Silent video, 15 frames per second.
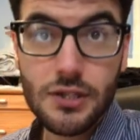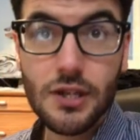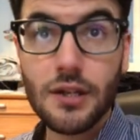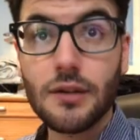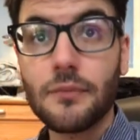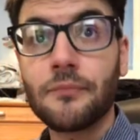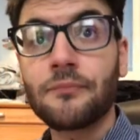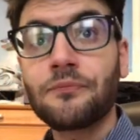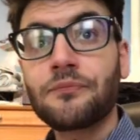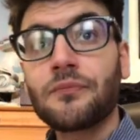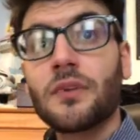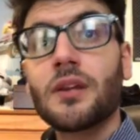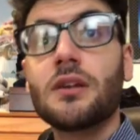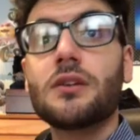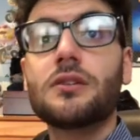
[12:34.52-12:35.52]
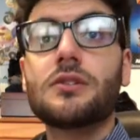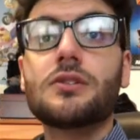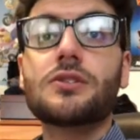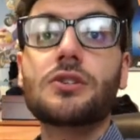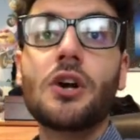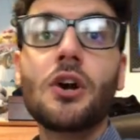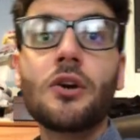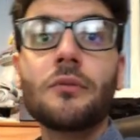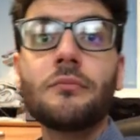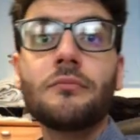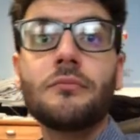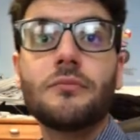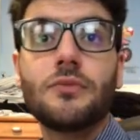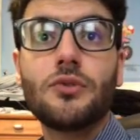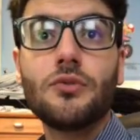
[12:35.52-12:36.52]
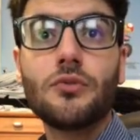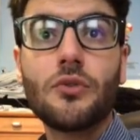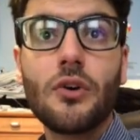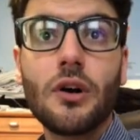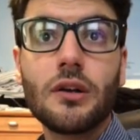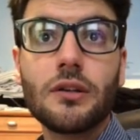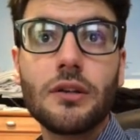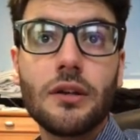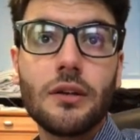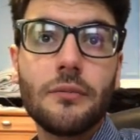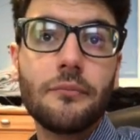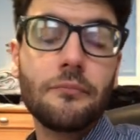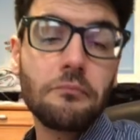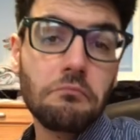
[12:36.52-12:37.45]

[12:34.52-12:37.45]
like. Skarm, Dewgong lead.